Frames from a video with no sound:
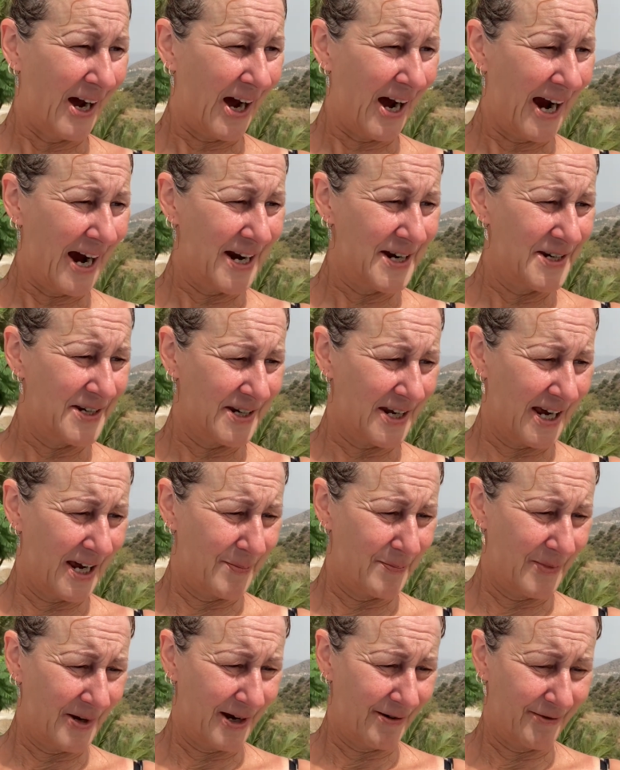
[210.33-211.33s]
I had
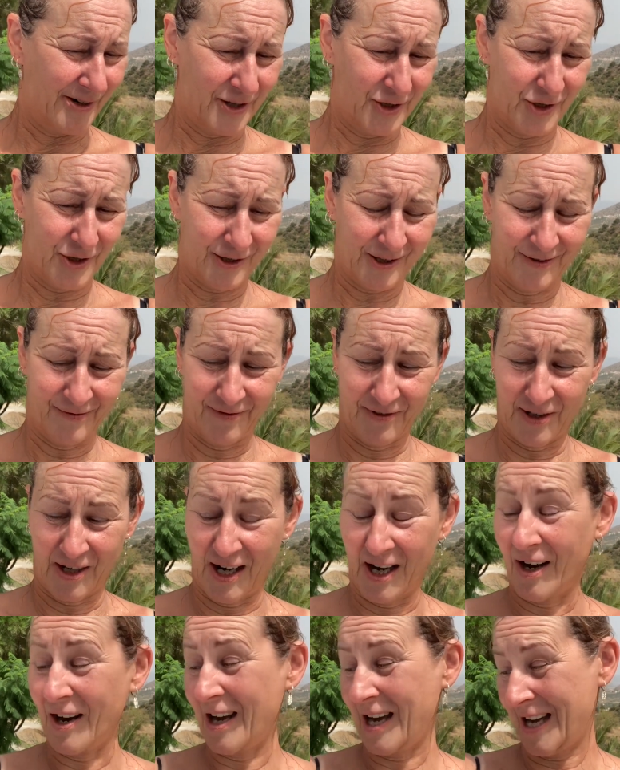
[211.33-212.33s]
a red
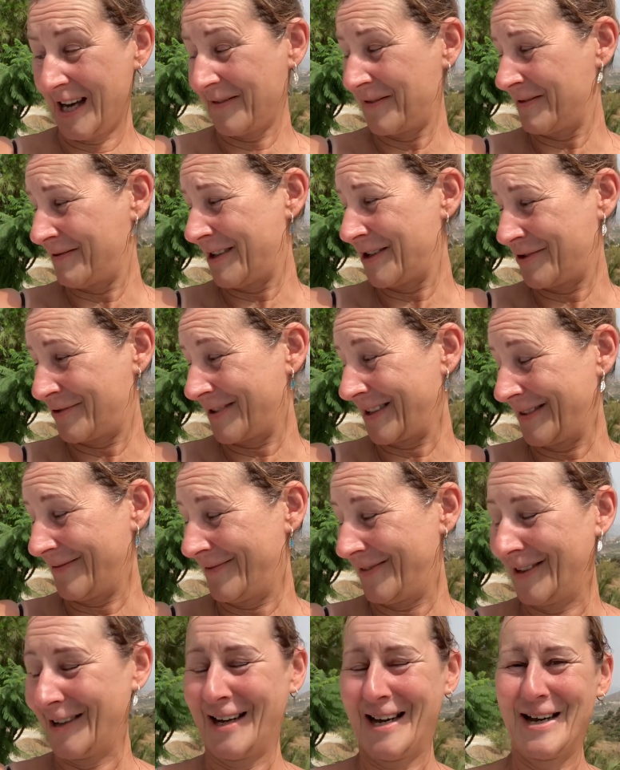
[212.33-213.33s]
dragonfly. I have a red
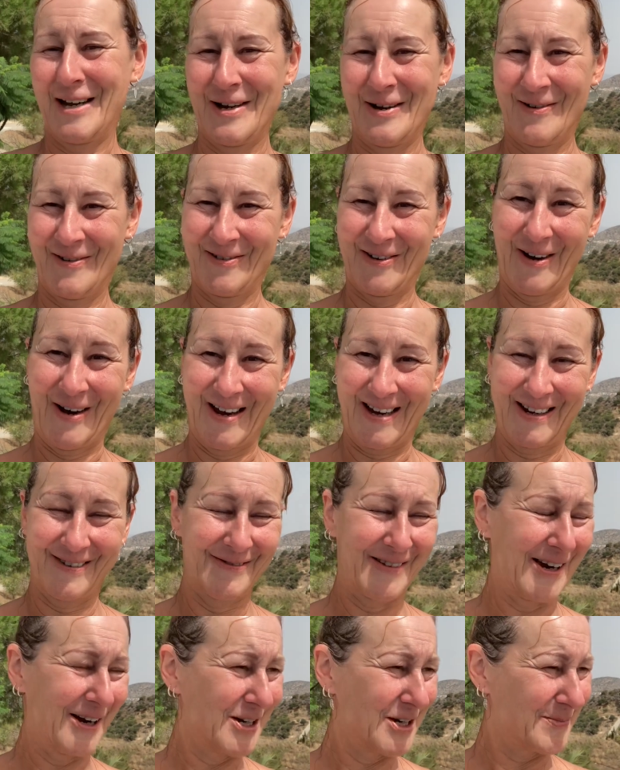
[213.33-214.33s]
dragonfly flying
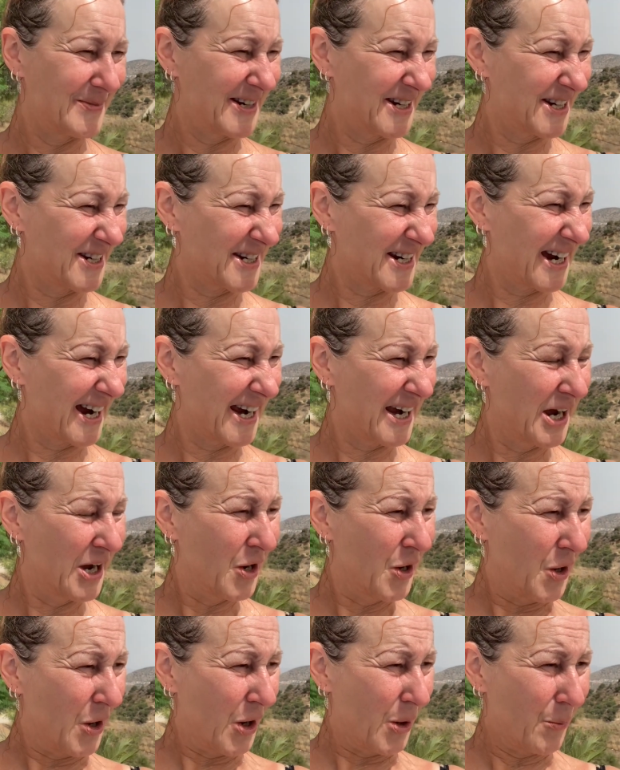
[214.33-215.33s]
around me today.
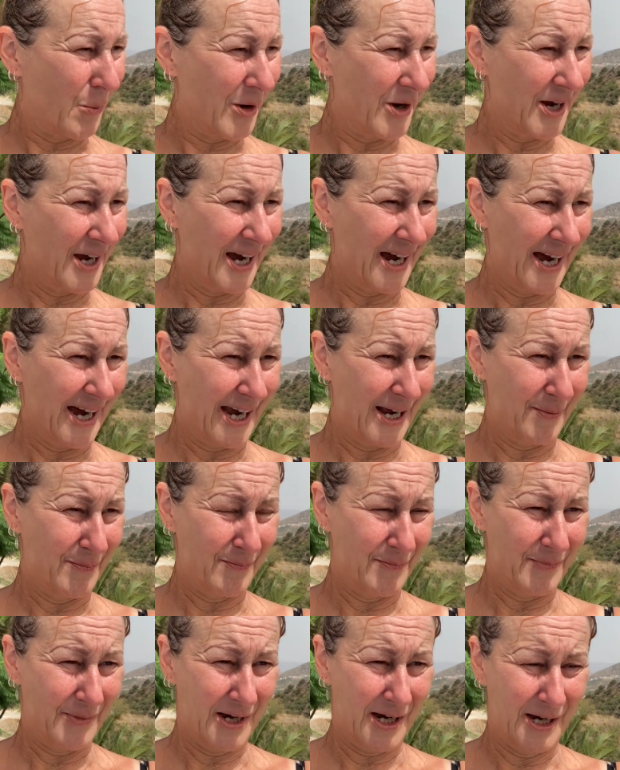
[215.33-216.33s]
And one came
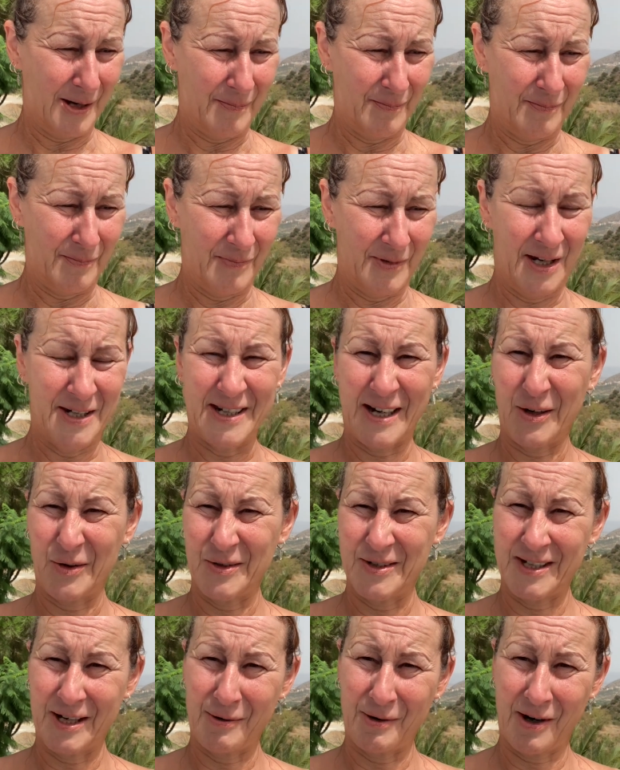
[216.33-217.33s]
a day or
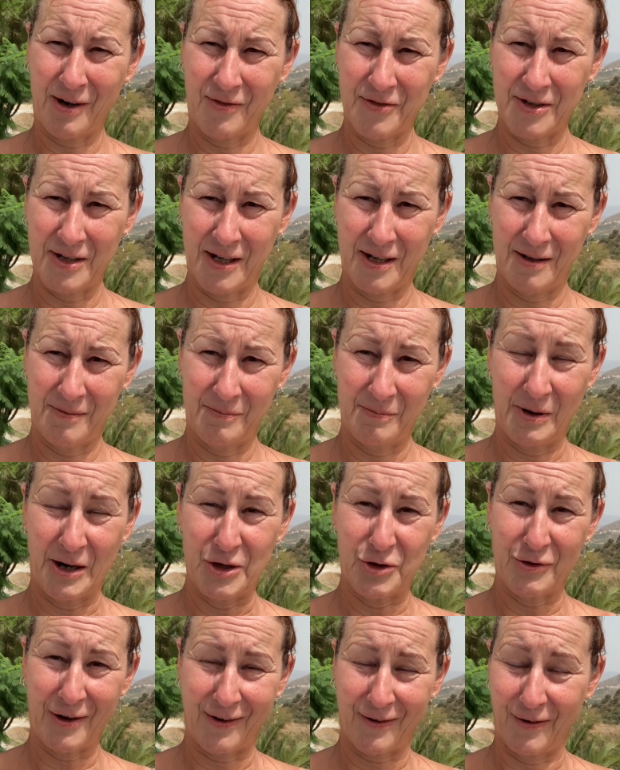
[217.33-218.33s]
so after my
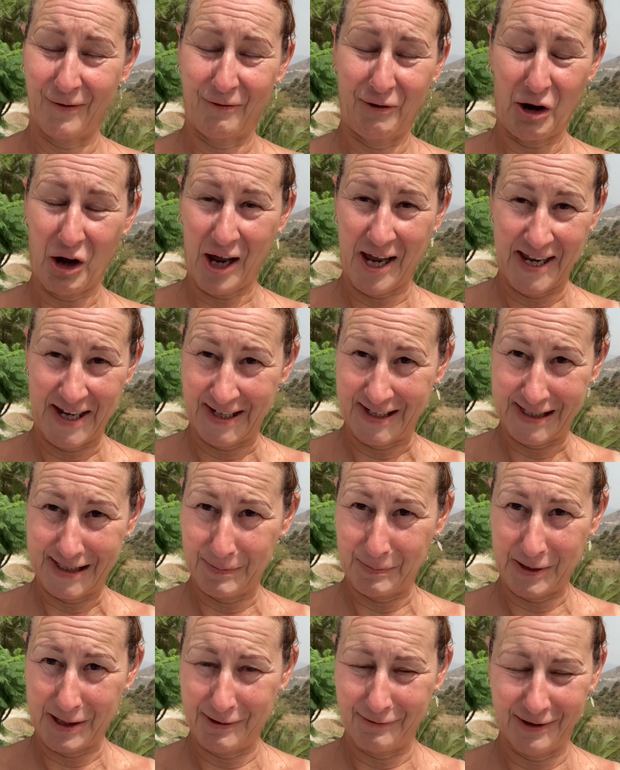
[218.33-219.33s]
dragonfly
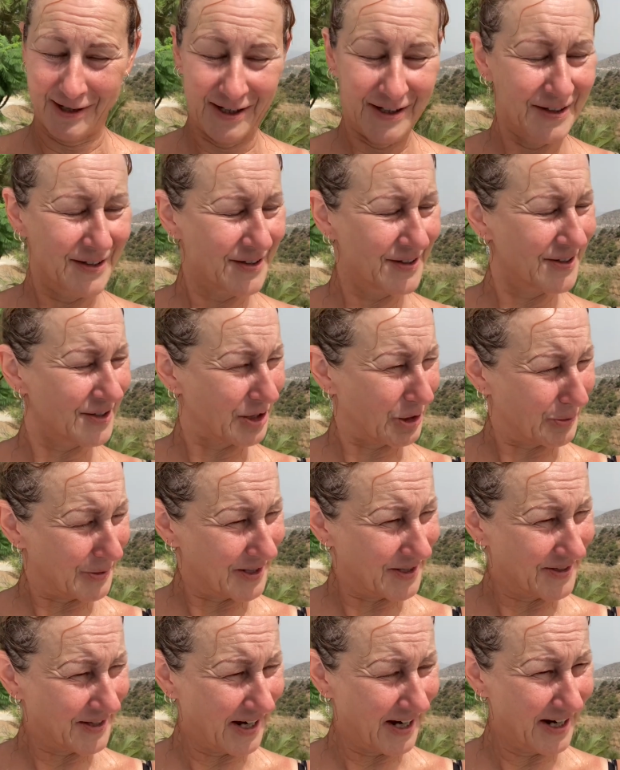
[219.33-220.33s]
experience, shall we
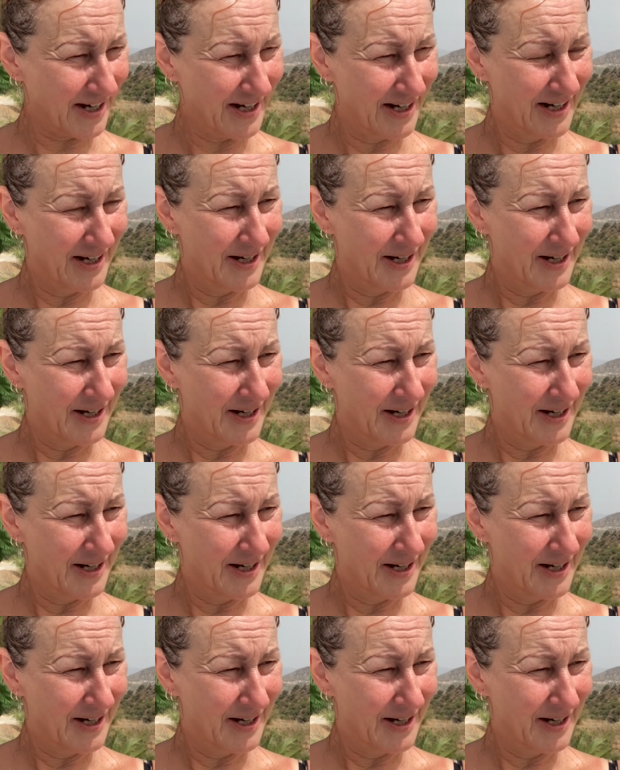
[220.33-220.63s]
say.